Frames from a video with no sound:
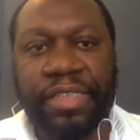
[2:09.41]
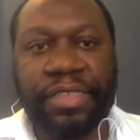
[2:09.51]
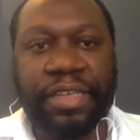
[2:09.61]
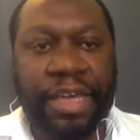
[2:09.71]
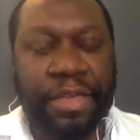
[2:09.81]

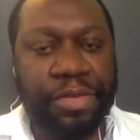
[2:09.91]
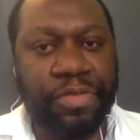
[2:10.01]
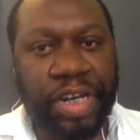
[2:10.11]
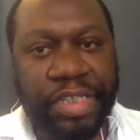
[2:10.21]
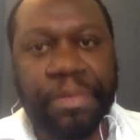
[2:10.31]
How are we doing
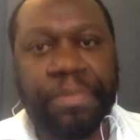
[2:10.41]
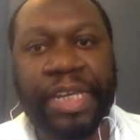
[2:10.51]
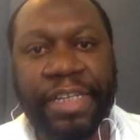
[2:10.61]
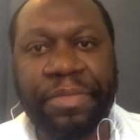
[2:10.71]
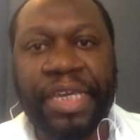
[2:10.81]
this?
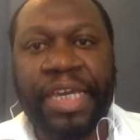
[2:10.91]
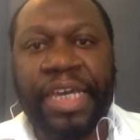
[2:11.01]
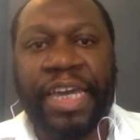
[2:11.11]
Through red tape